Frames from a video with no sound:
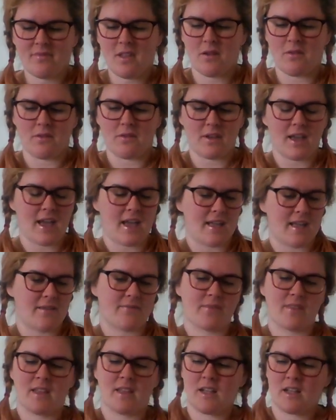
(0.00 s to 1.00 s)
Okay,
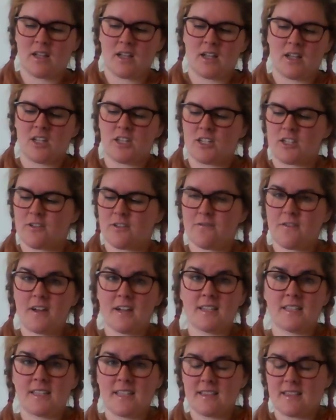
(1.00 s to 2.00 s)
so the
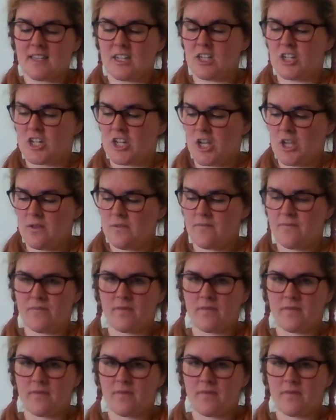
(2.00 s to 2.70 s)
first thing that you do,